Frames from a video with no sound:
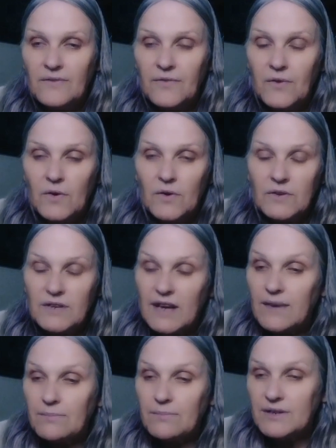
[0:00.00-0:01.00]
for
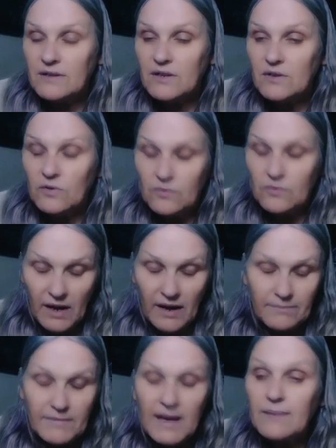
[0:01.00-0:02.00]

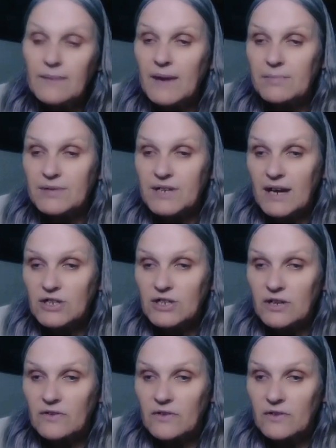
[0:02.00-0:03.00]
nightmare
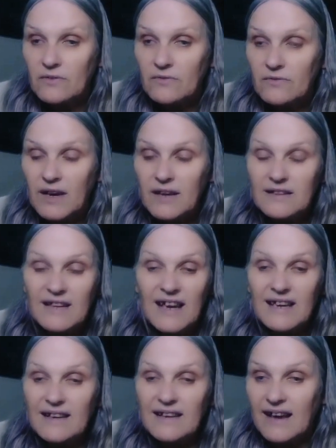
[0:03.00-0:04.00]
protections, right,
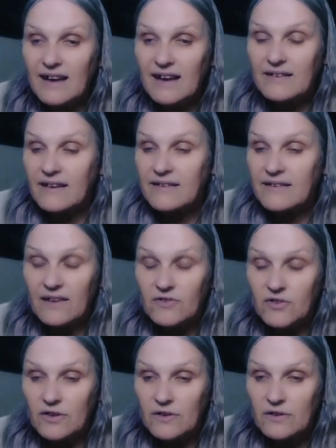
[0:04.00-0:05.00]
night attacks,
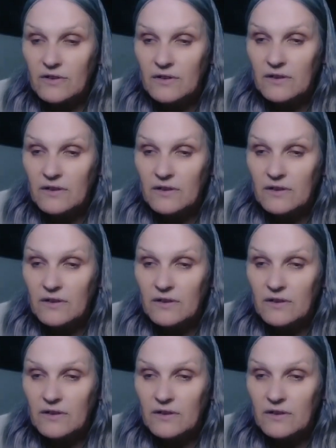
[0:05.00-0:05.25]
etc.,